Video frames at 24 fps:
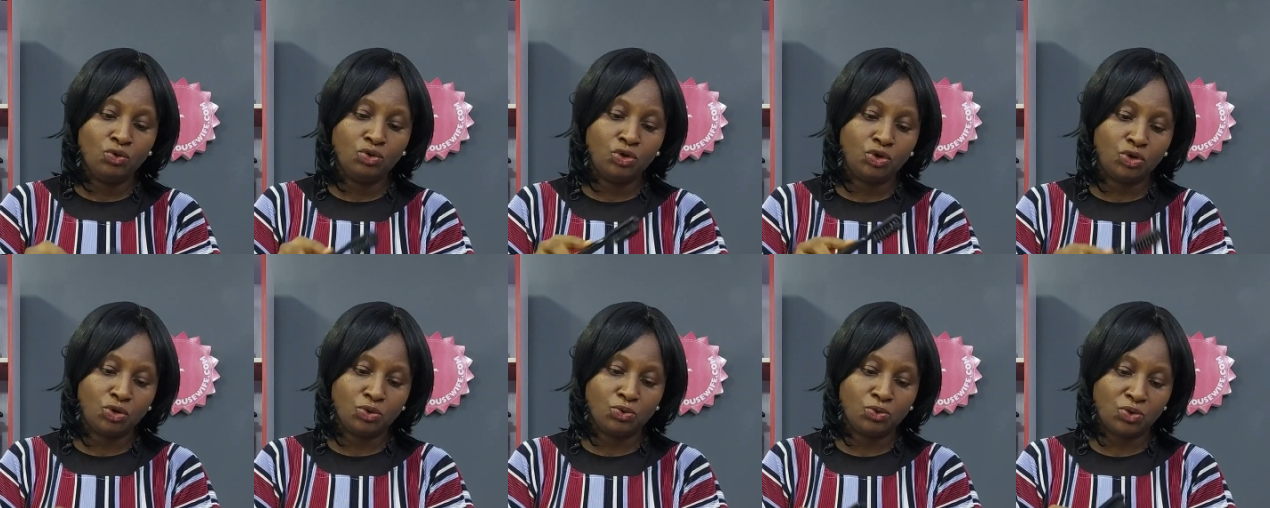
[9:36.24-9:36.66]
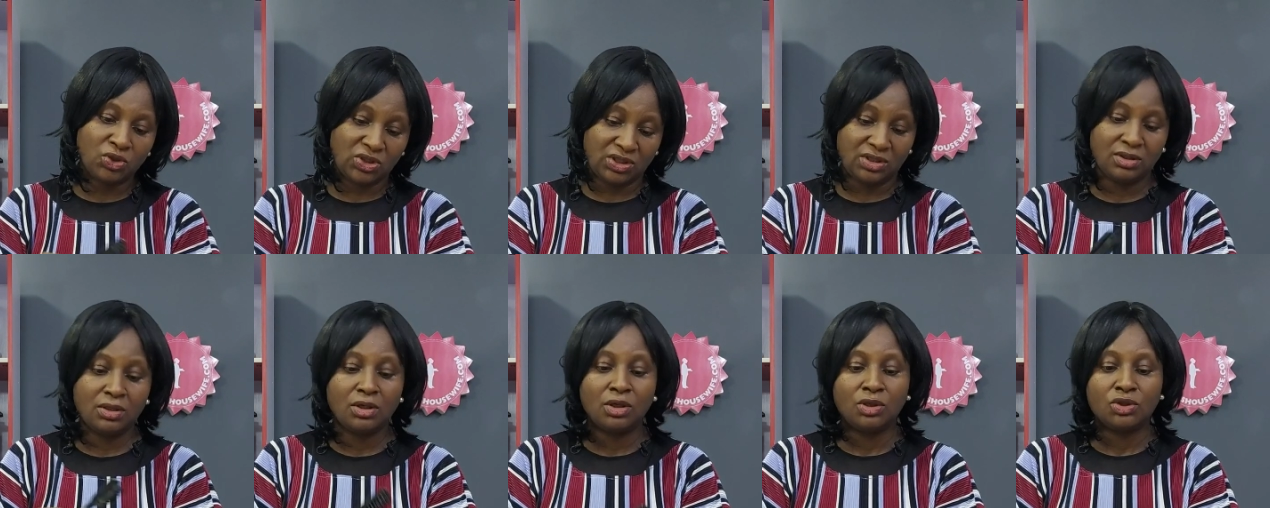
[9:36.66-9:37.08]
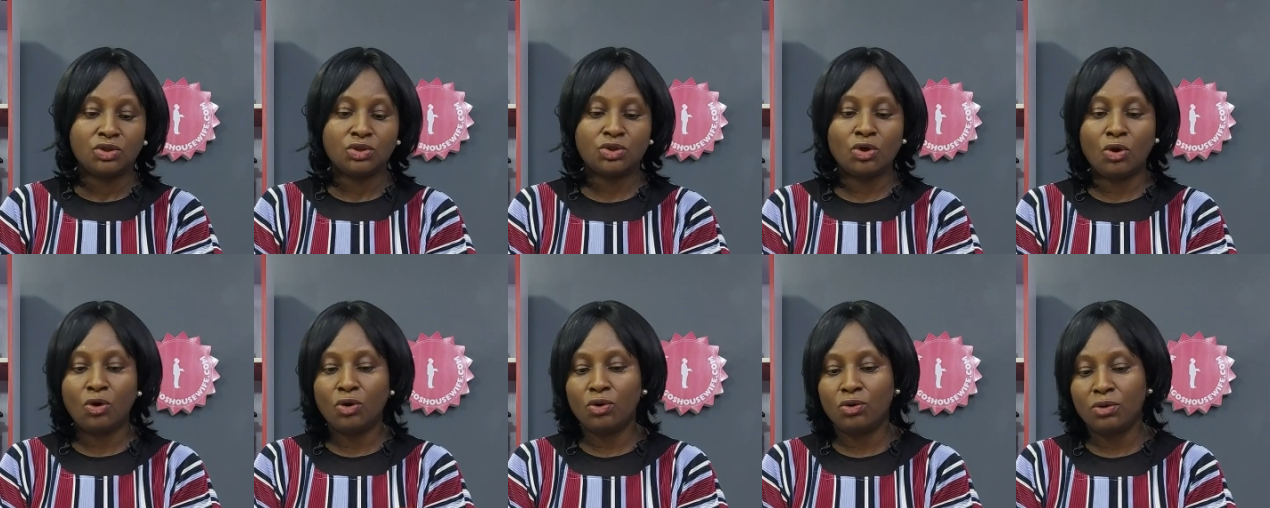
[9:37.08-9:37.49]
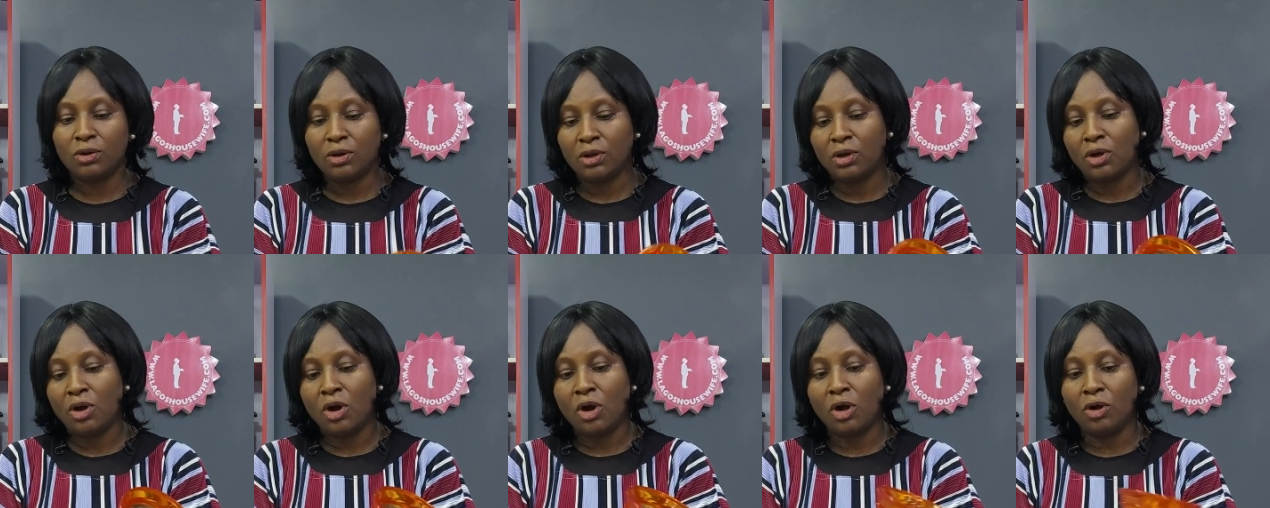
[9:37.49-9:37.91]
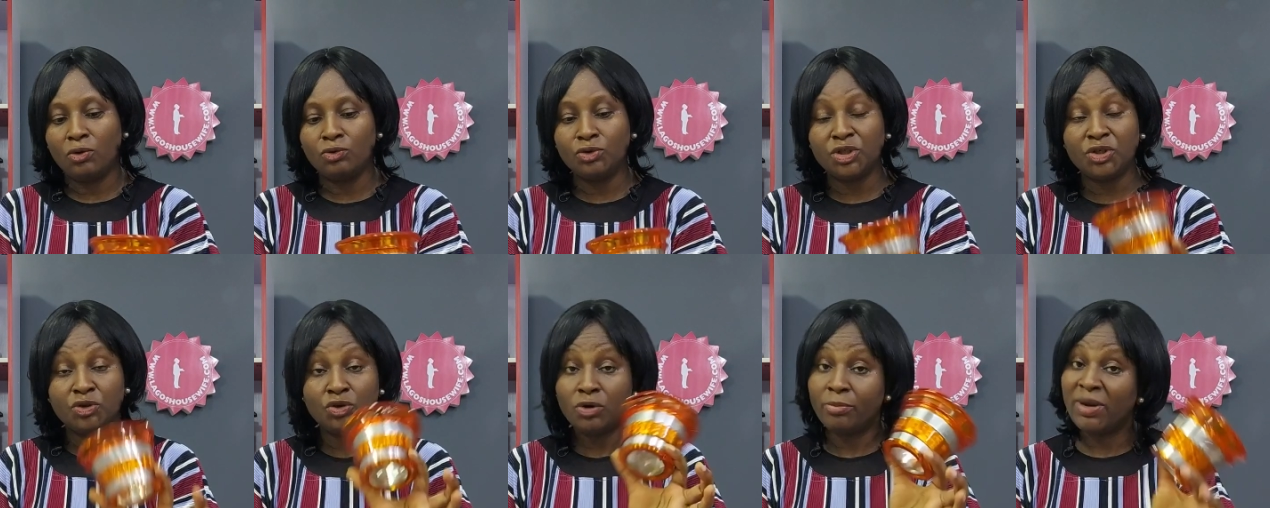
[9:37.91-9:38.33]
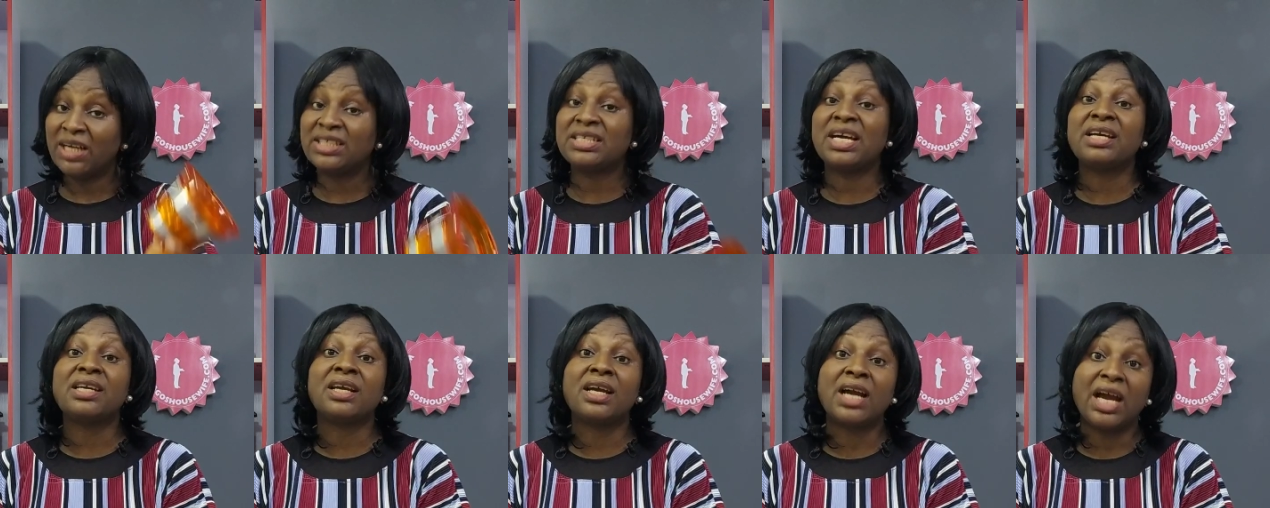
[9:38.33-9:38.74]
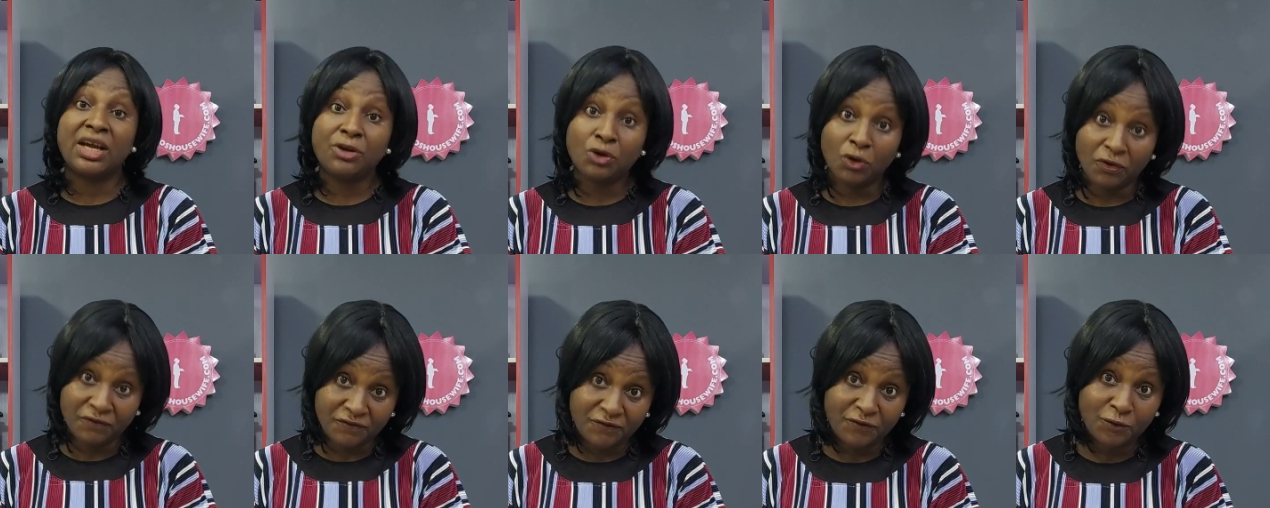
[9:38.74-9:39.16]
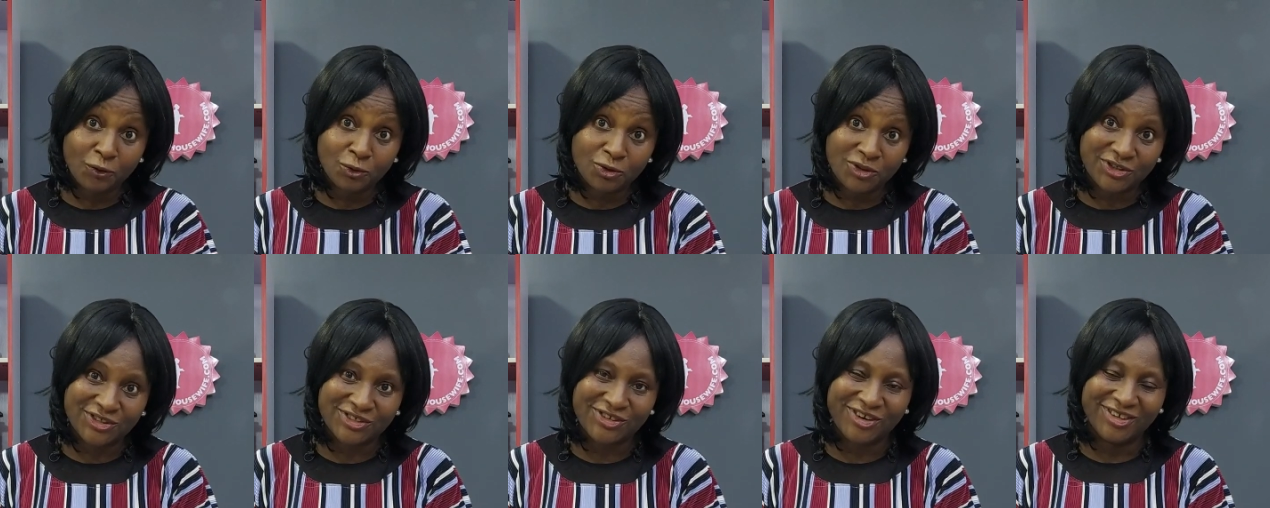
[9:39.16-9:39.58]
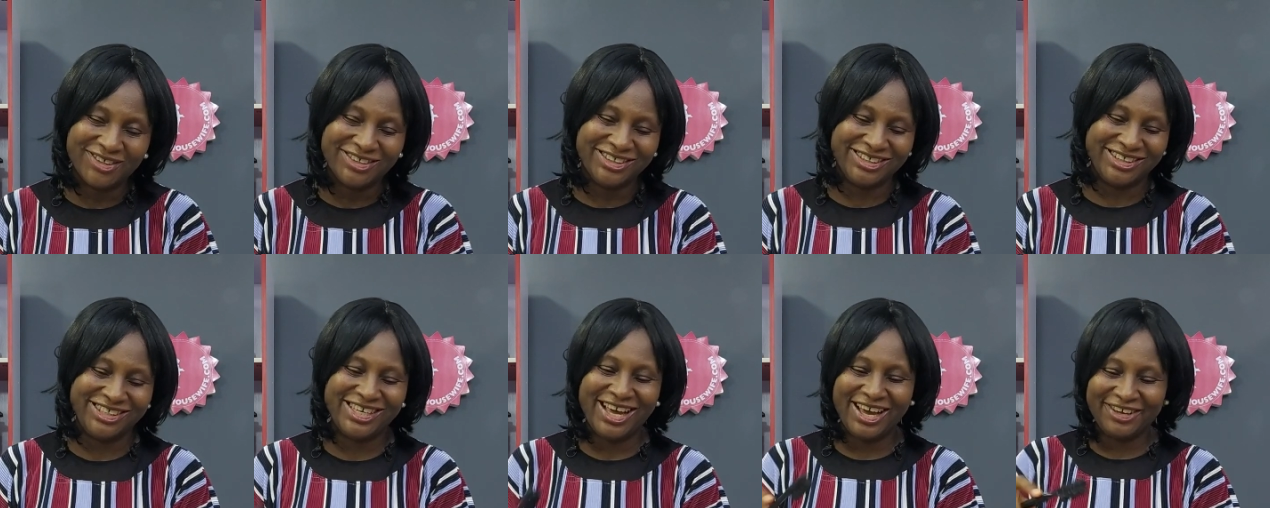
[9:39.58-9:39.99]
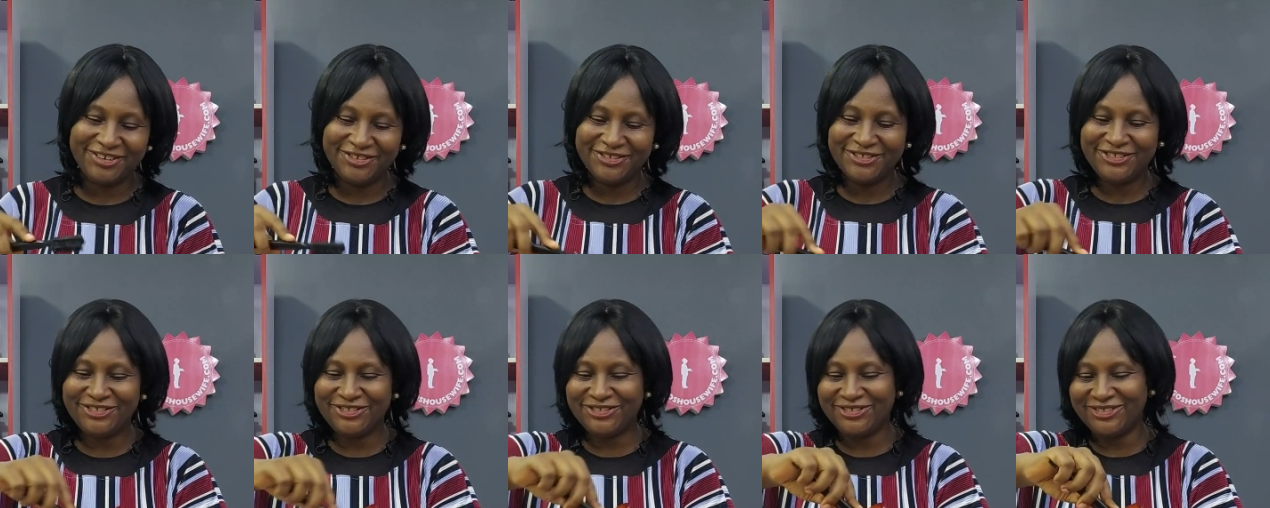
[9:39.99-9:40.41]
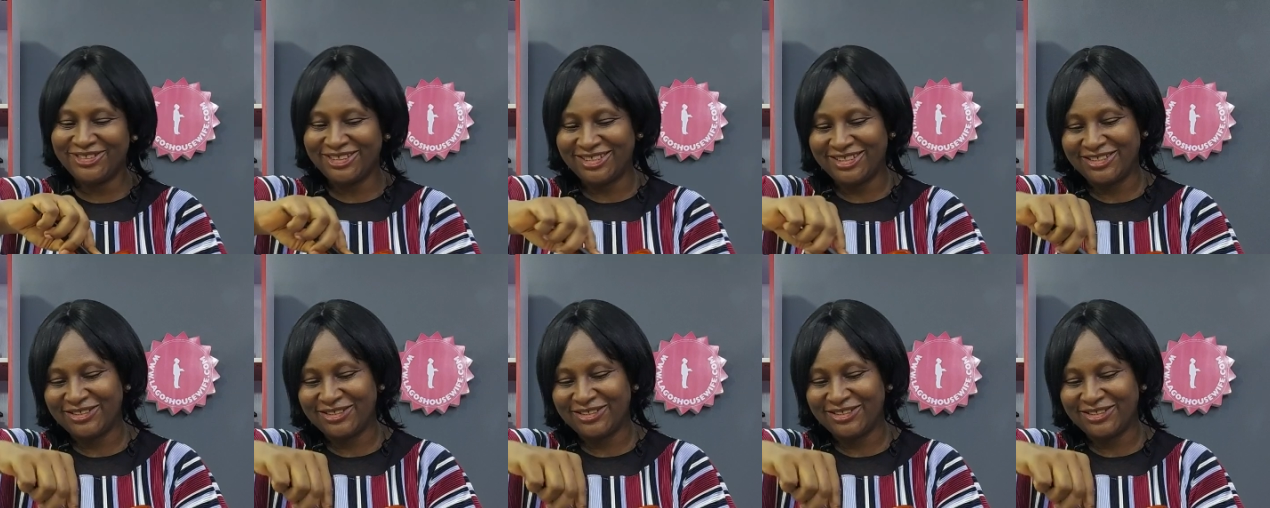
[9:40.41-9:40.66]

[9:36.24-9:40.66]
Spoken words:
juice. So, no matter the kind of fruit, that you juice.